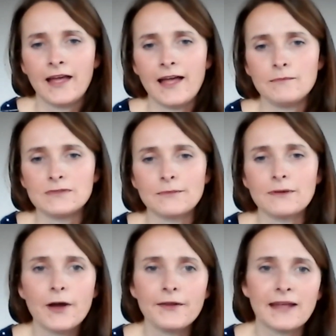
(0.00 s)
Um, so we
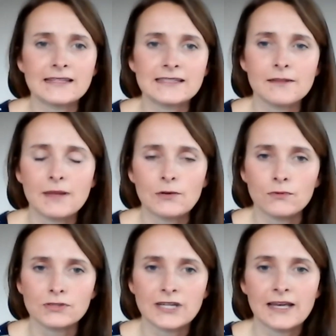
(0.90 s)
won't answer them in
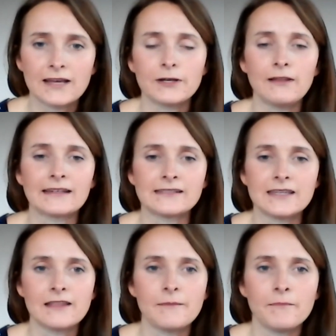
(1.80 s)
order, we'll
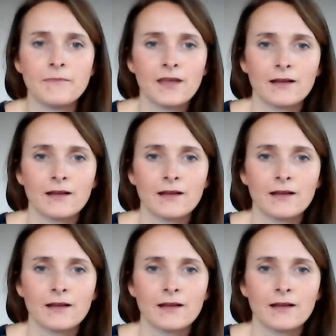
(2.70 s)
answer them,